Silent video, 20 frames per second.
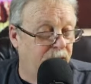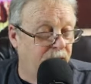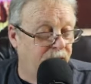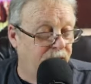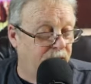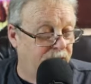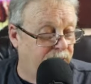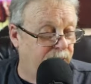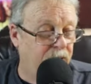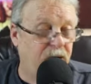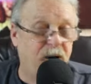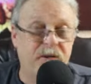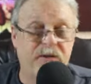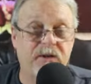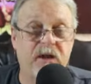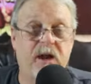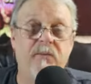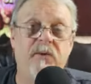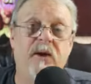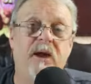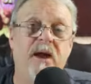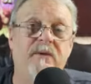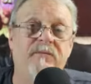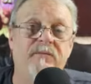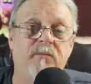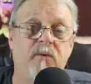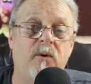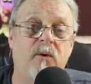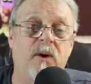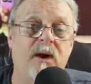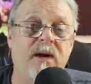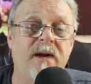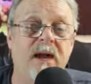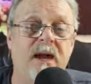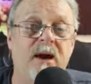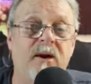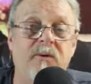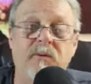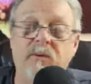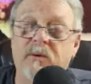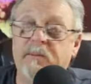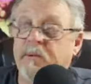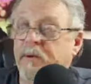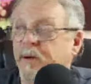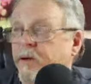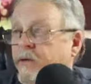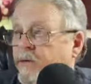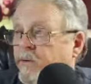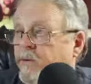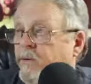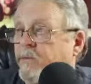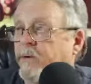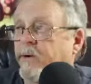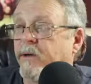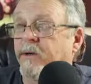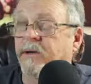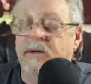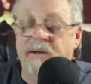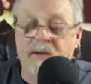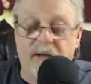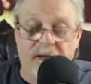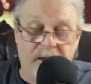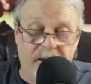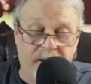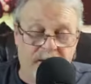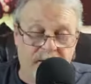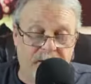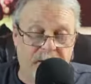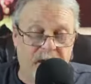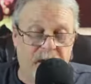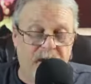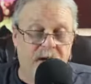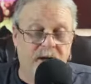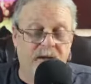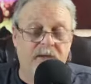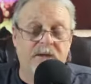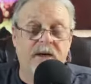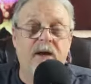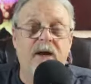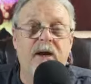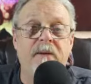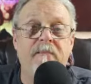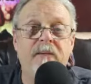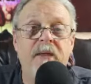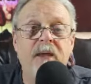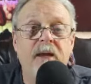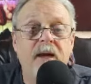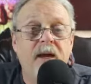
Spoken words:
That's about all time we have for right now. We're pretty tight on time.